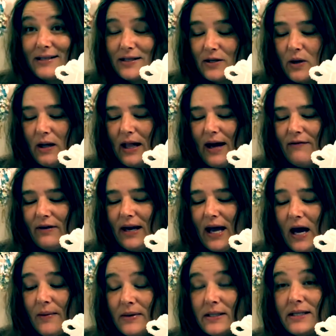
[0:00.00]
So I'll have an
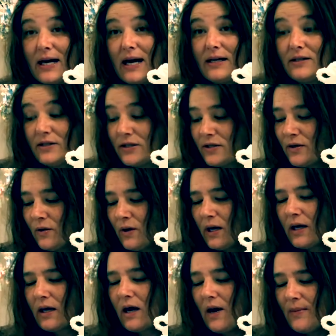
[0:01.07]
Amazon store
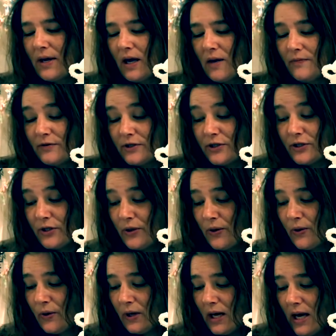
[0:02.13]
coming up
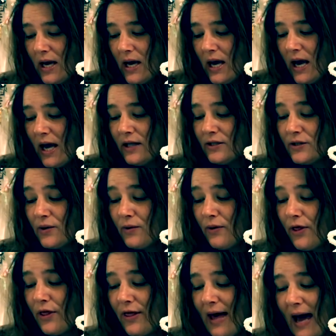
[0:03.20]
soon. And so
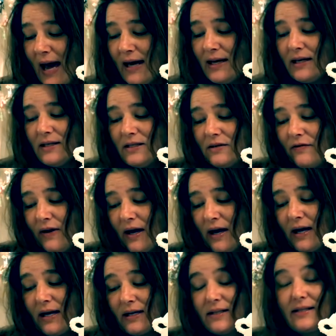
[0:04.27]
that is
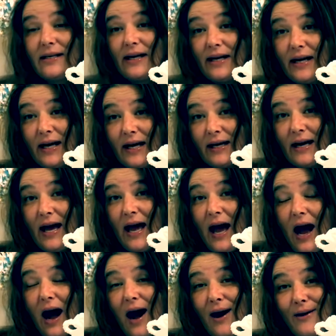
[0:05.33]
very exciting
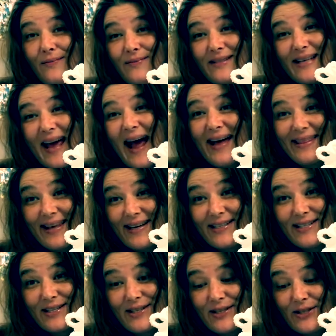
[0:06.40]
to add that
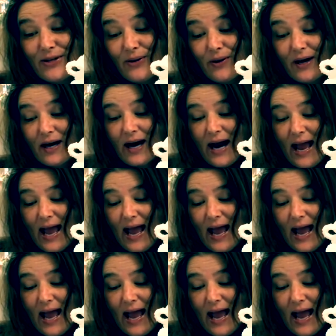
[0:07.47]
to the store.